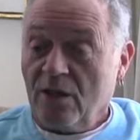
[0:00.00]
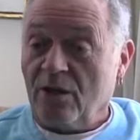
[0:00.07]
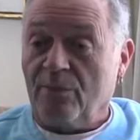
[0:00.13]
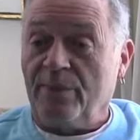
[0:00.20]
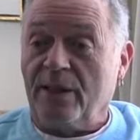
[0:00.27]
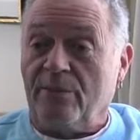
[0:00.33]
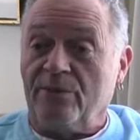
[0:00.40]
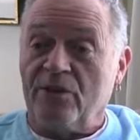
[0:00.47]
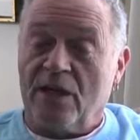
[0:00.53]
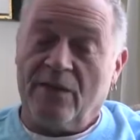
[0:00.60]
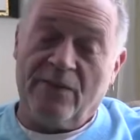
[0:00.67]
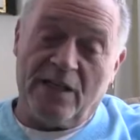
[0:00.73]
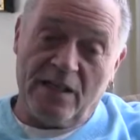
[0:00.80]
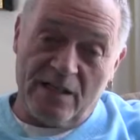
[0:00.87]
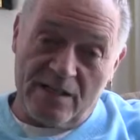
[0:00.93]
or be able to,
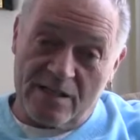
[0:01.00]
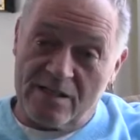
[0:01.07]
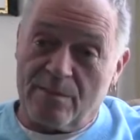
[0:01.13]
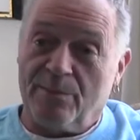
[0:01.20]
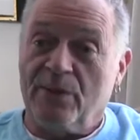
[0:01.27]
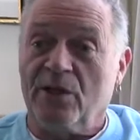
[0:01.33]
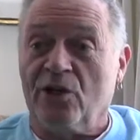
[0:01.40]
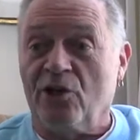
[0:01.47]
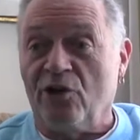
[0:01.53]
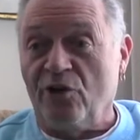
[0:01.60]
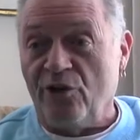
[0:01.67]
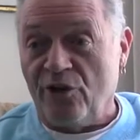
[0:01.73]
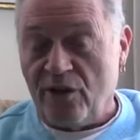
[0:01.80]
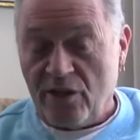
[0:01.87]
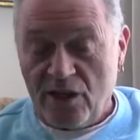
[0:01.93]
and then he
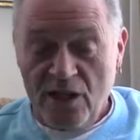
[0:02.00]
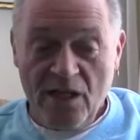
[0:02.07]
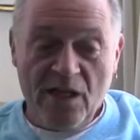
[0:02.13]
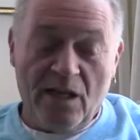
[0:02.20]
disappeared, and